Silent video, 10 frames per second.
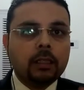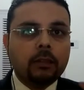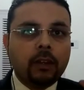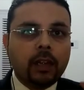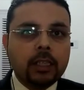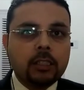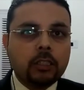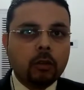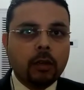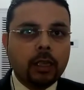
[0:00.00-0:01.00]
finds
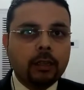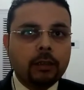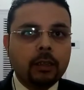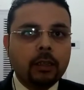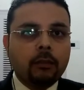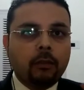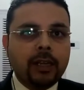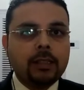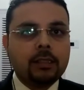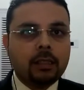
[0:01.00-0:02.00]
joy,
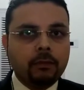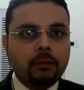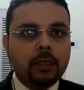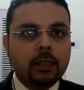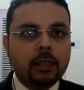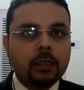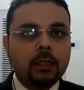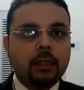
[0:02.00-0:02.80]
finds comfort,